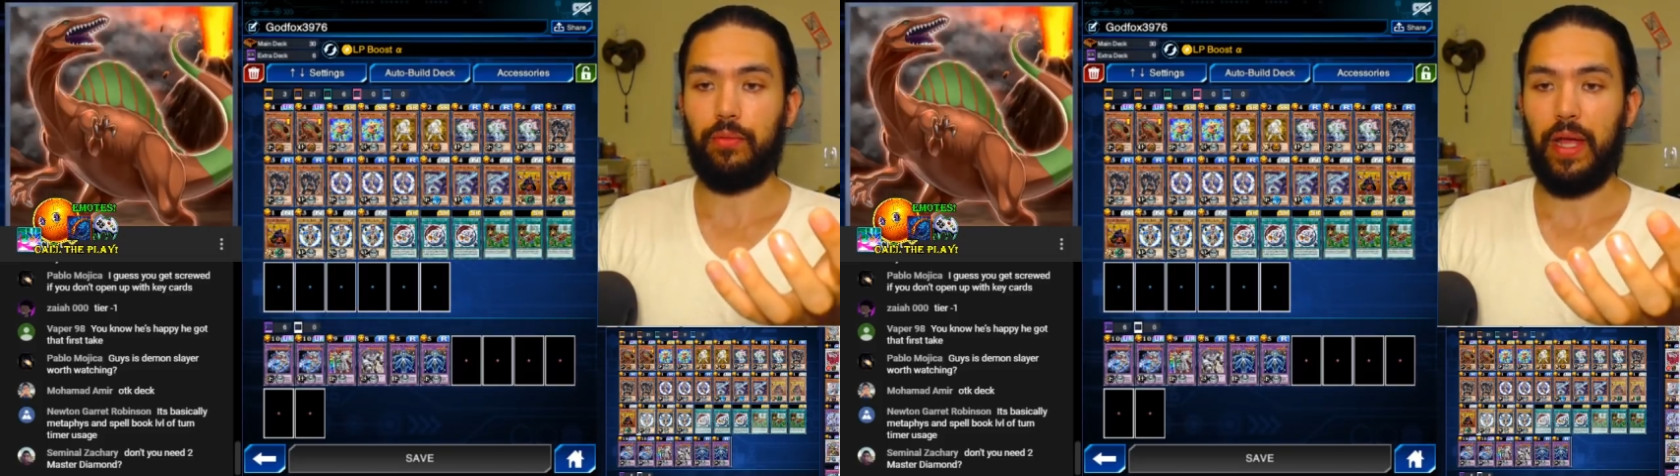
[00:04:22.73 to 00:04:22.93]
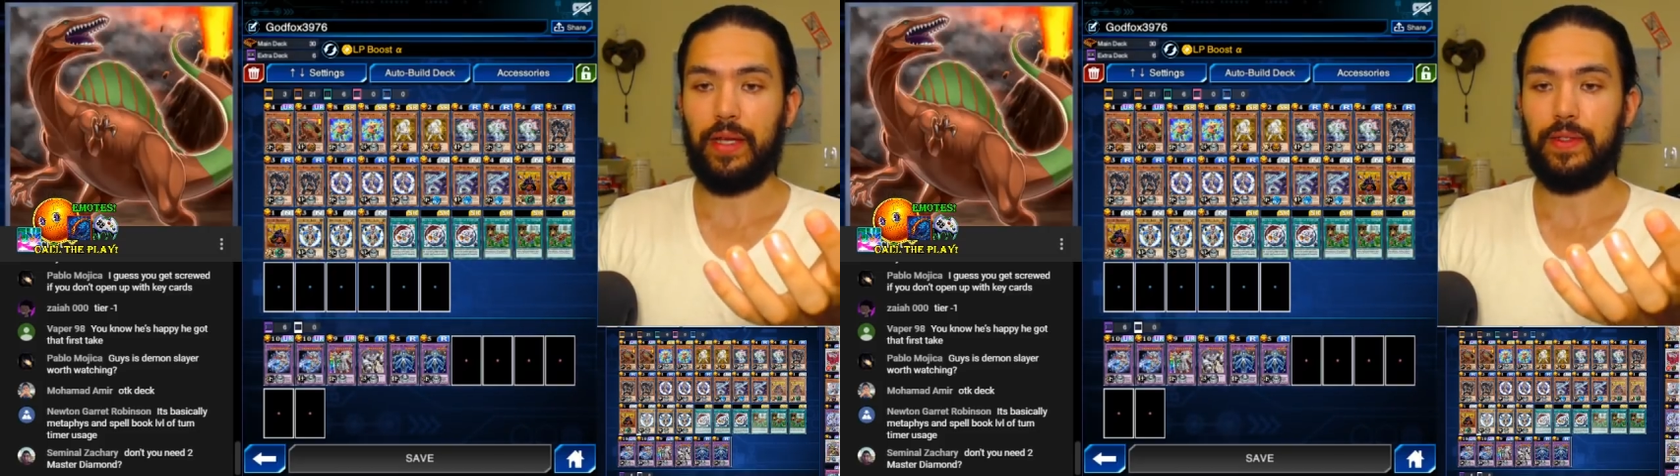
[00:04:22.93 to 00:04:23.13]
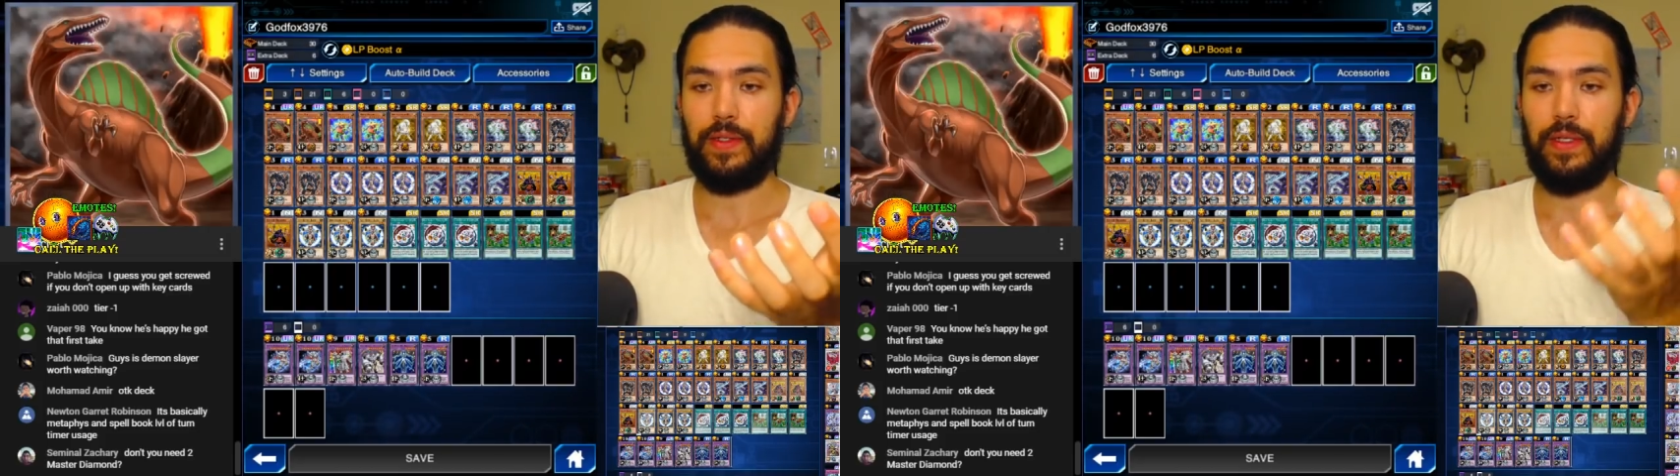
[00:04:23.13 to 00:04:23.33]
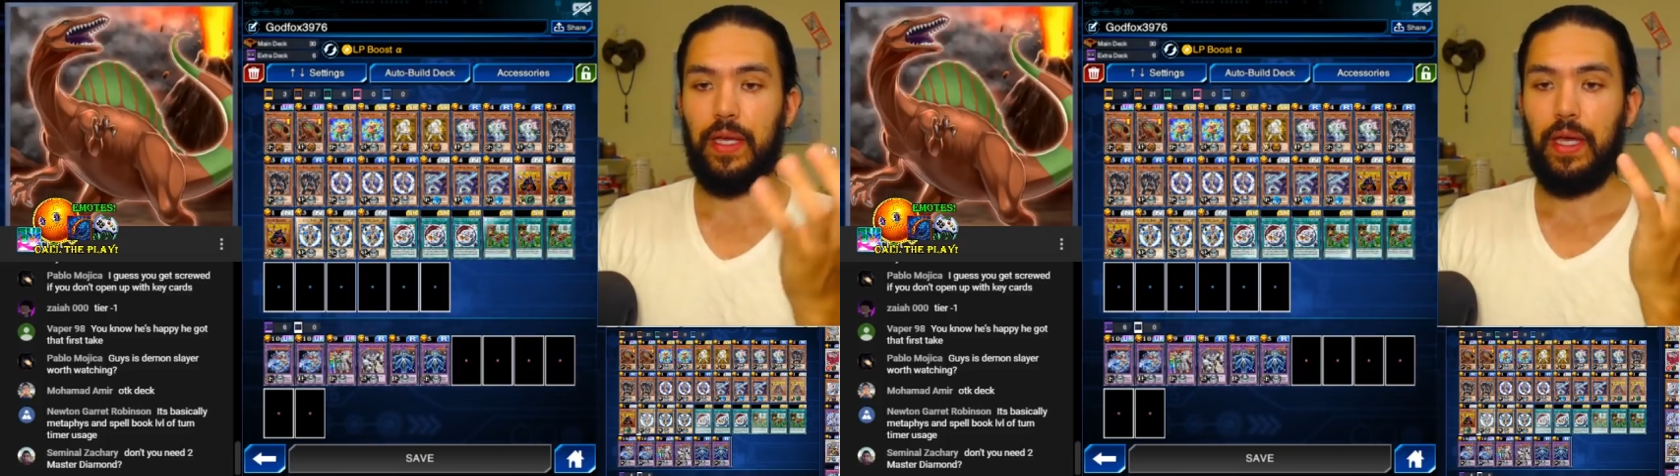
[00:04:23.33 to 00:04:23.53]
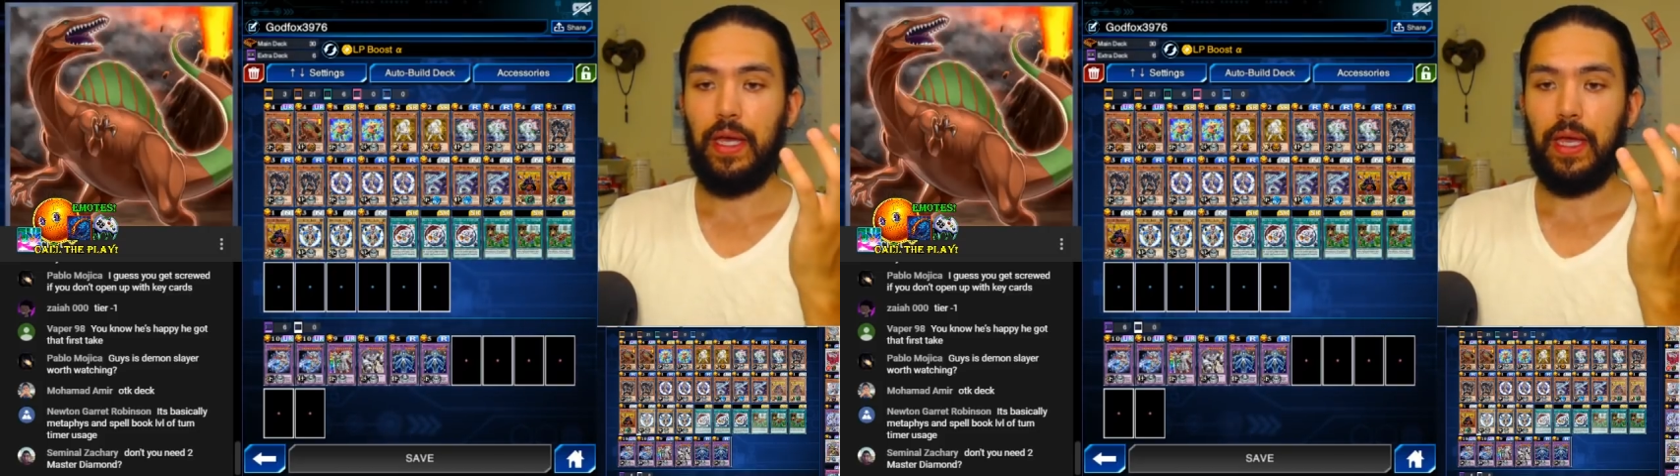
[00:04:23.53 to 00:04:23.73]
Rex
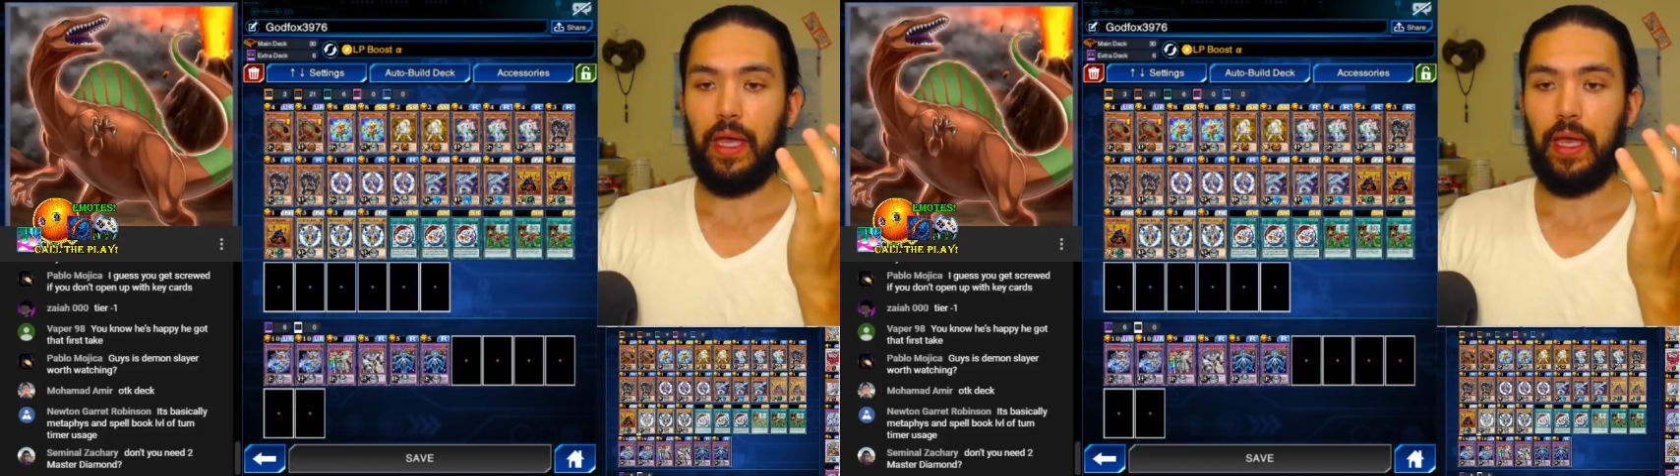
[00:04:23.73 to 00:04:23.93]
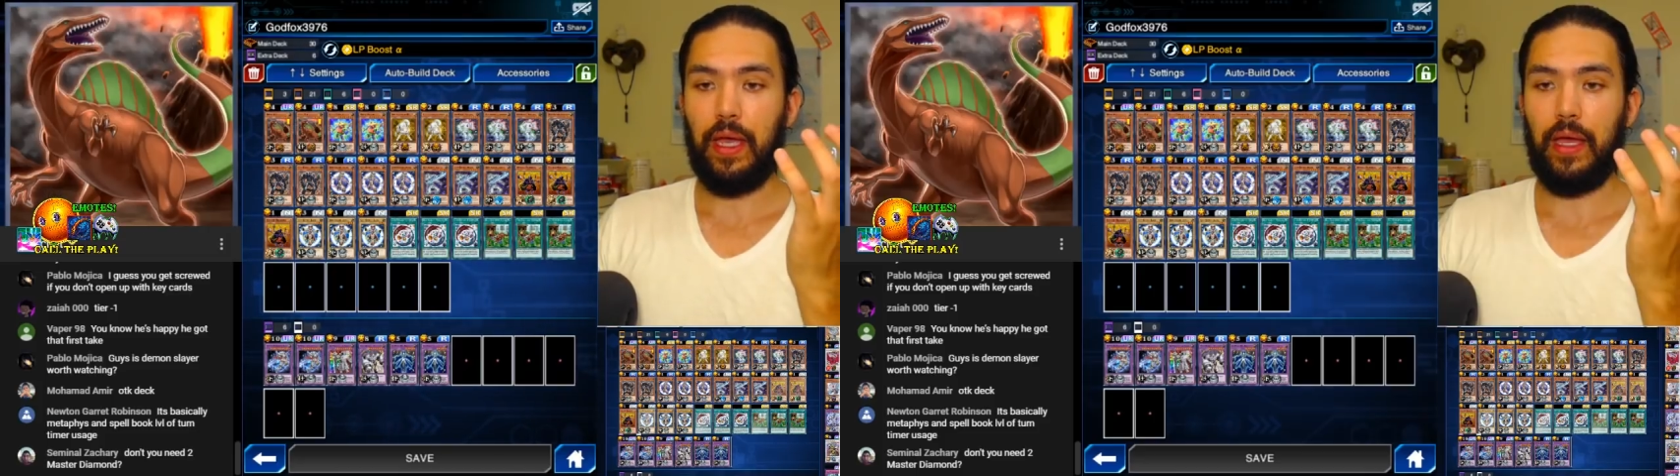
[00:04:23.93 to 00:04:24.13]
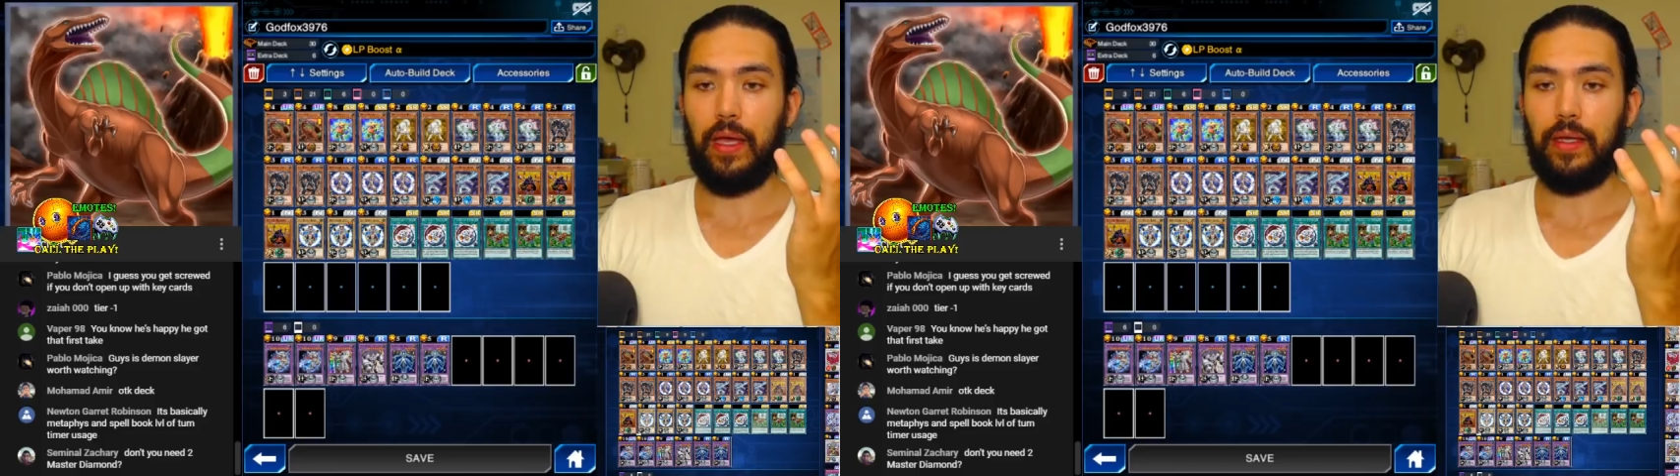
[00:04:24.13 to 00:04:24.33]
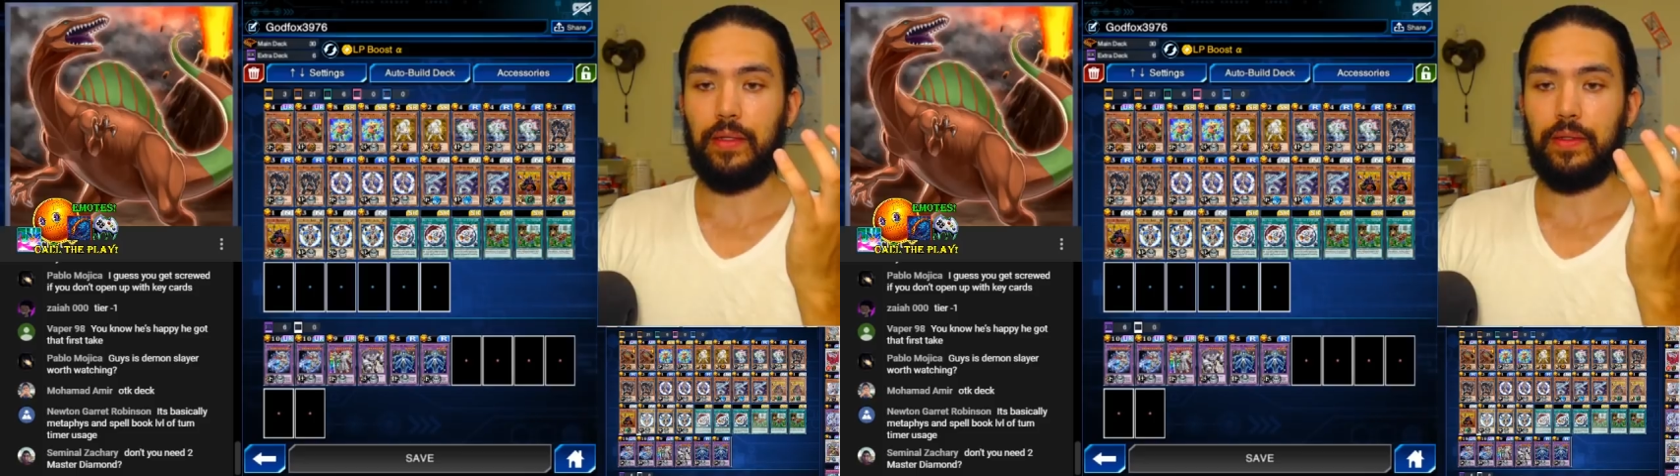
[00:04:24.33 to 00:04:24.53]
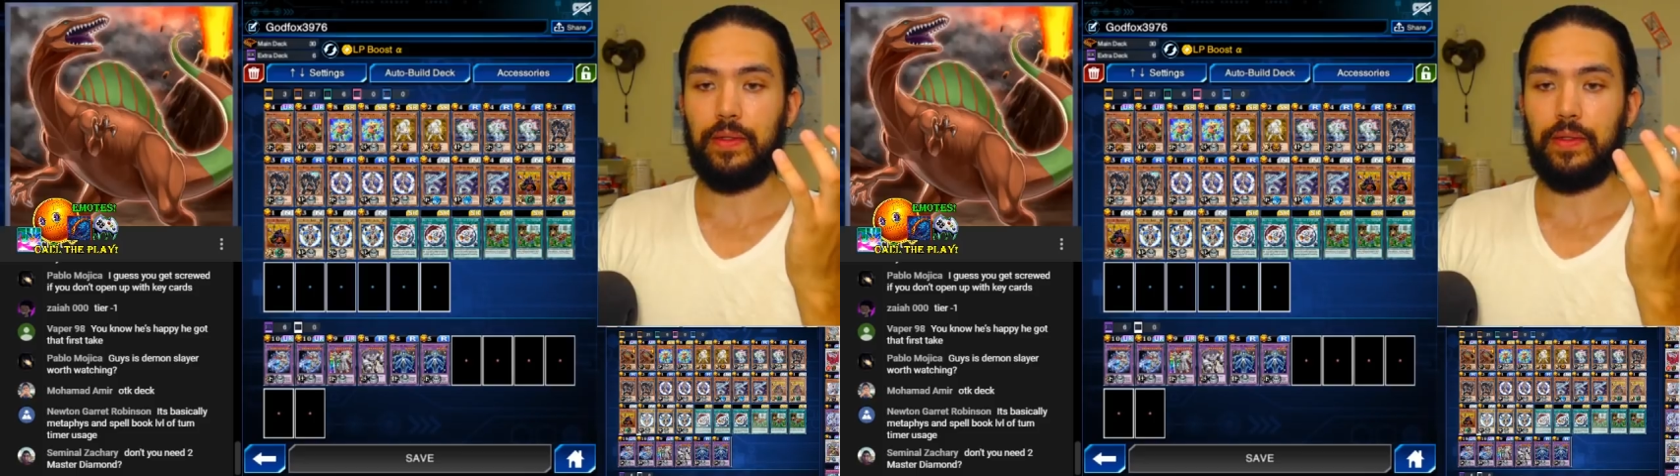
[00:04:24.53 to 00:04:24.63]
and